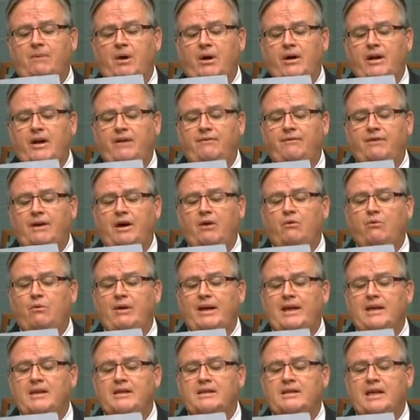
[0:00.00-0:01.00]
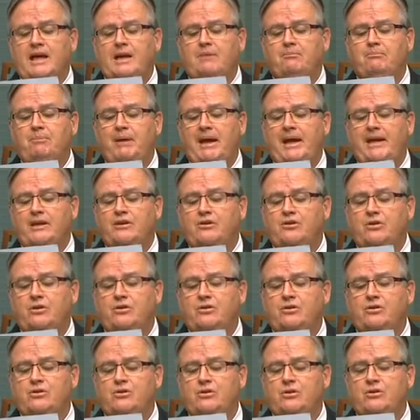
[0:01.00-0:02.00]
MyEFO, reinstate Band
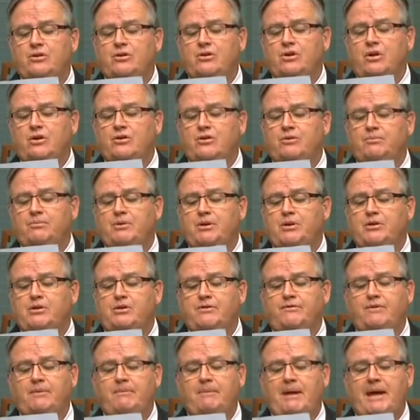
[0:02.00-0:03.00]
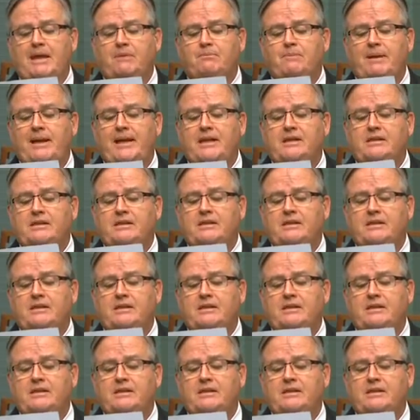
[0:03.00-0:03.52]
2 student contributions for mathematics,